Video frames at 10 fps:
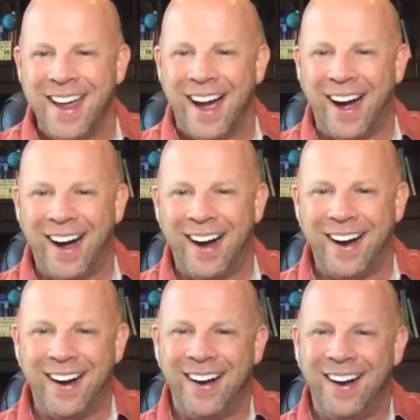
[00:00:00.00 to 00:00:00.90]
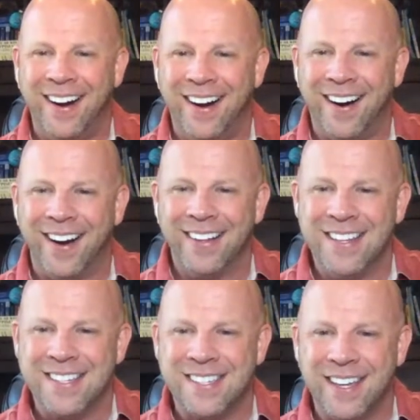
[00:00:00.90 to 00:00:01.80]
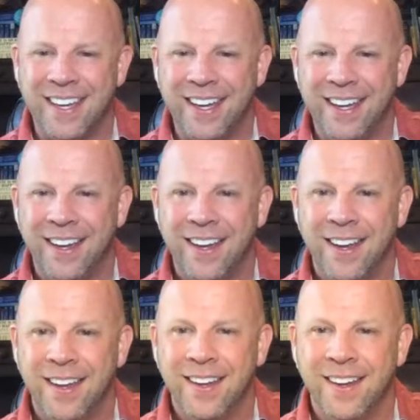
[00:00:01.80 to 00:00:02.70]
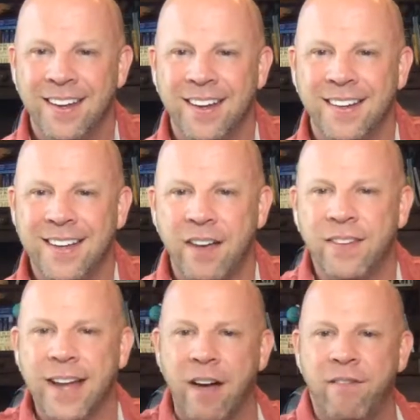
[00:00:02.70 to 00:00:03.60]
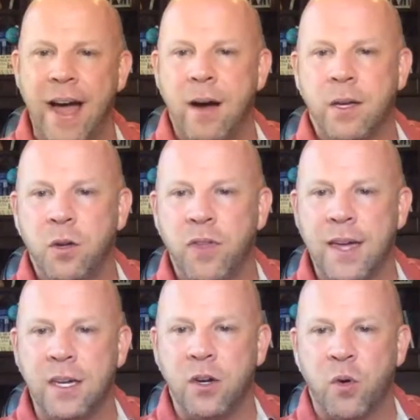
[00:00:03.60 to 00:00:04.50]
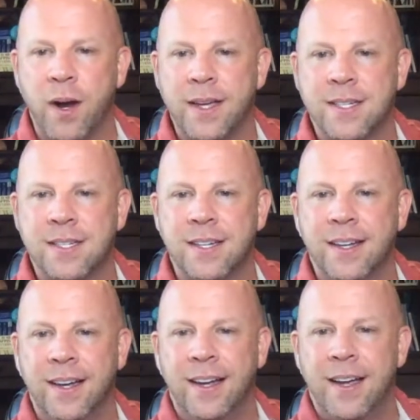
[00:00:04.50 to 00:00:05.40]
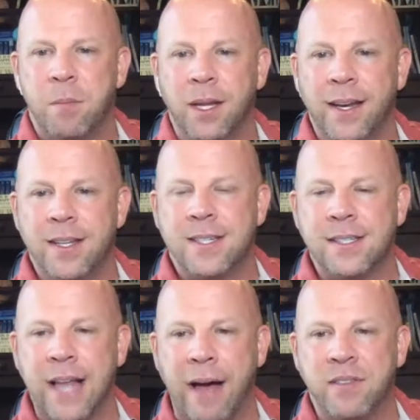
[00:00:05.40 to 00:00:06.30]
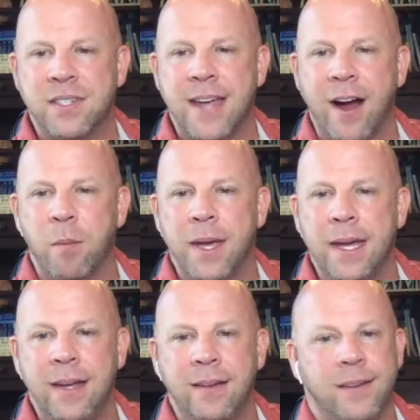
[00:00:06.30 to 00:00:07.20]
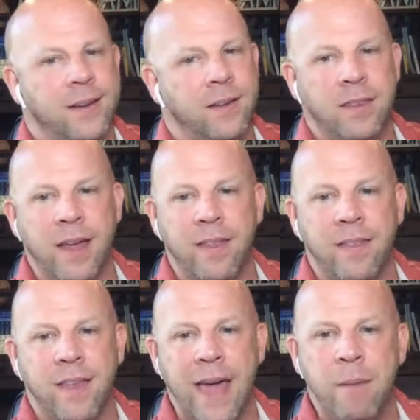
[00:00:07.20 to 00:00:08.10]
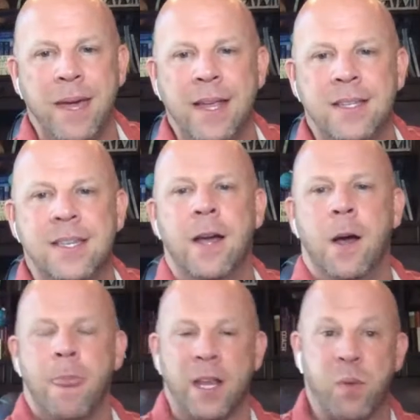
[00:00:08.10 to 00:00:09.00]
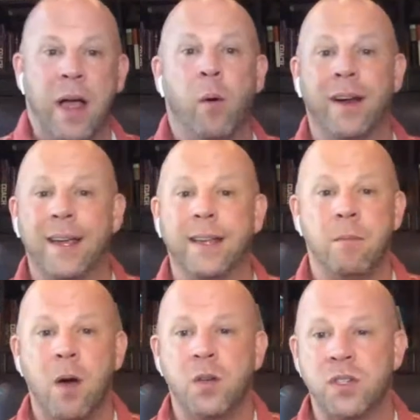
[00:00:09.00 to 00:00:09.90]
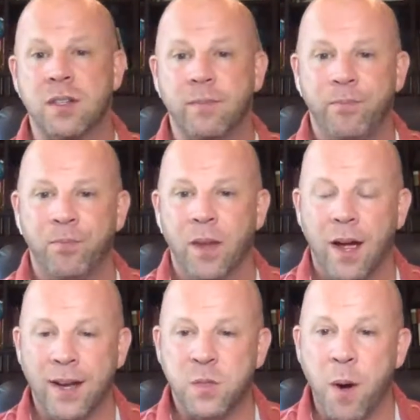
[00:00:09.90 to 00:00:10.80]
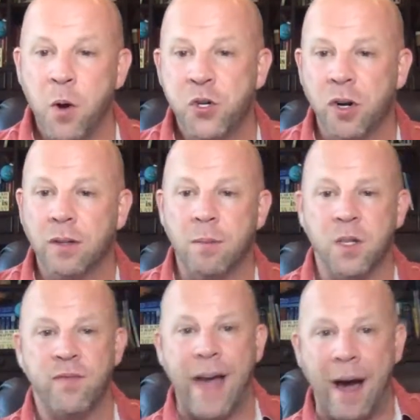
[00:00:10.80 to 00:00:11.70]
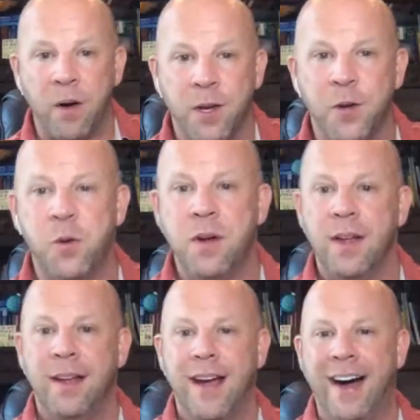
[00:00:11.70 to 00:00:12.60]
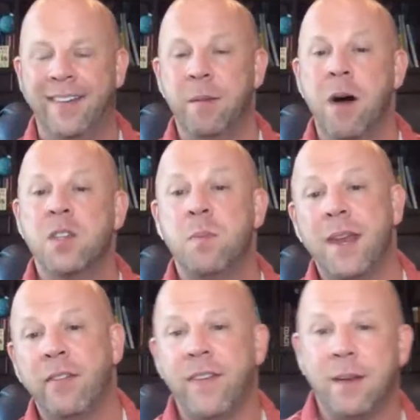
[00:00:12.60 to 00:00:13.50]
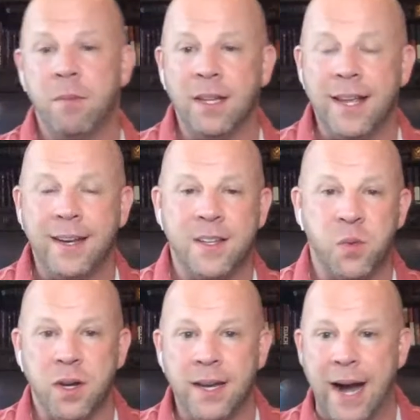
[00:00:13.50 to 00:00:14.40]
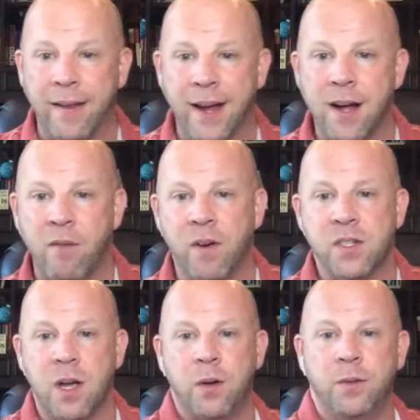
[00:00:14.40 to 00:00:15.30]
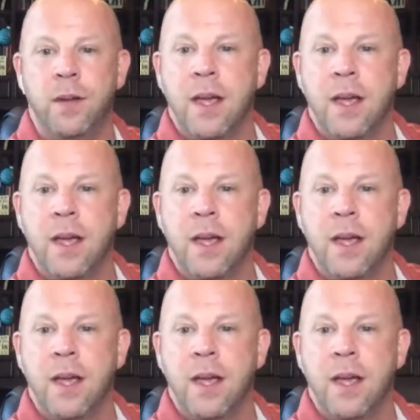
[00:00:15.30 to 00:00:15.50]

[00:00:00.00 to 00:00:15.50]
All right, let's see. Definitely got value. Thank you, Chris. Melinda says lives scare me. Then that means that's probably where we're going to get the most exposure, the most value, the most benefit, Melinda, is when you get out of that comfort zone.